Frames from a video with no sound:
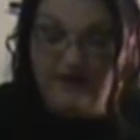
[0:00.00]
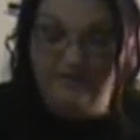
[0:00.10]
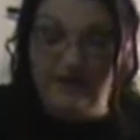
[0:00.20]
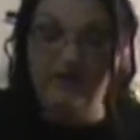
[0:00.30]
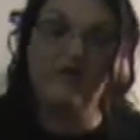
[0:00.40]
I'm
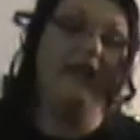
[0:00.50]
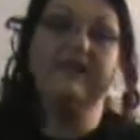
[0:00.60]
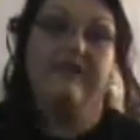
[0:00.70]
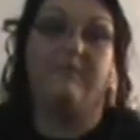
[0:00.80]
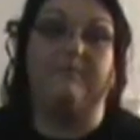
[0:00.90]
talking
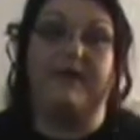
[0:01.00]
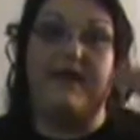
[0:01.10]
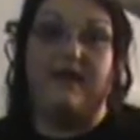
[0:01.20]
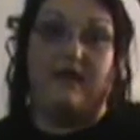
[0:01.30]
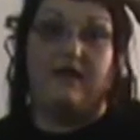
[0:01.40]
like the
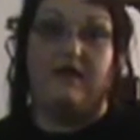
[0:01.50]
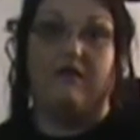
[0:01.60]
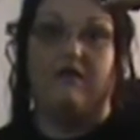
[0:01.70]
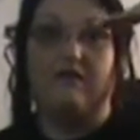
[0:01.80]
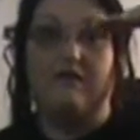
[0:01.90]

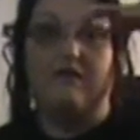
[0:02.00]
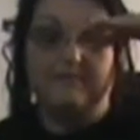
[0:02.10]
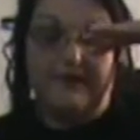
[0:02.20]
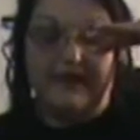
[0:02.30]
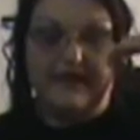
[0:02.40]

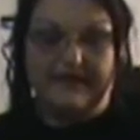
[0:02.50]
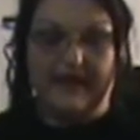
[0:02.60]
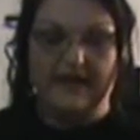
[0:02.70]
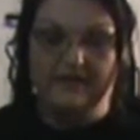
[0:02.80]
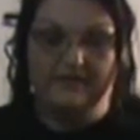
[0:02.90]
big
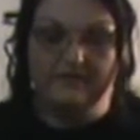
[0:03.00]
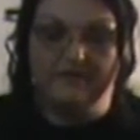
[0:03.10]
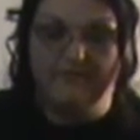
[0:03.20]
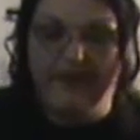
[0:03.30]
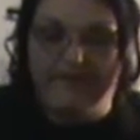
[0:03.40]
containers
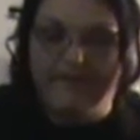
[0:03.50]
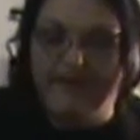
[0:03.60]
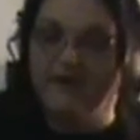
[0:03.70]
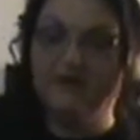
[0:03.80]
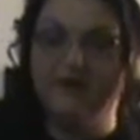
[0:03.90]
of baby
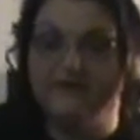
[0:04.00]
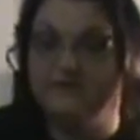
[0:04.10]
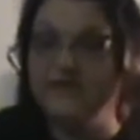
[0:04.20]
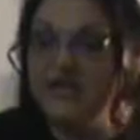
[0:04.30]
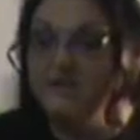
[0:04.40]
powder, because it
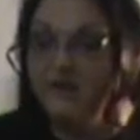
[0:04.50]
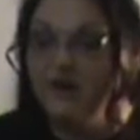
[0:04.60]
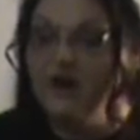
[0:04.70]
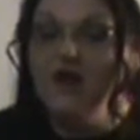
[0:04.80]
was cheaper.